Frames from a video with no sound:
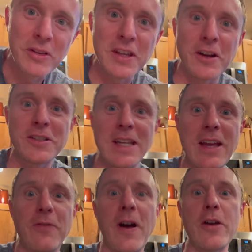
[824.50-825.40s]
then I'll take
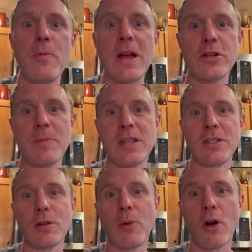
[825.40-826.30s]
final measurements
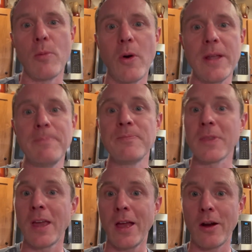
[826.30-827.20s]
tomorrow morning
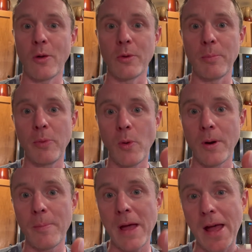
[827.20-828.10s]
and I'll
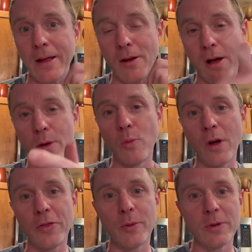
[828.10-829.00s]
report back on
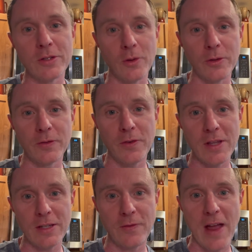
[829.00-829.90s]
what the results for
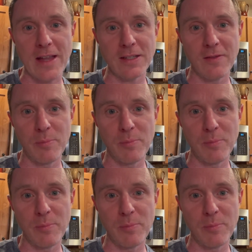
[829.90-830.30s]
this fast have